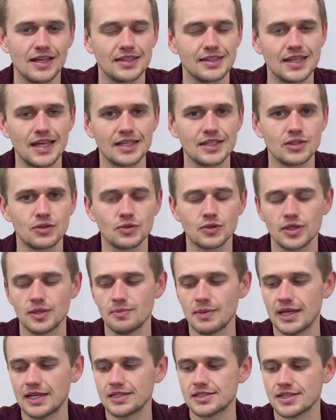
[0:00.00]
that didn't really
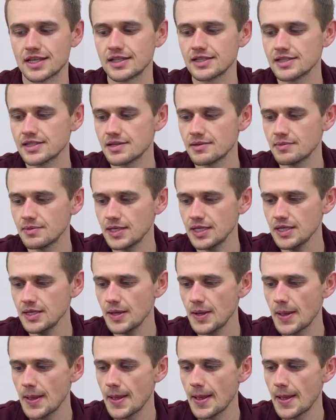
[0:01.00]
make sense to me.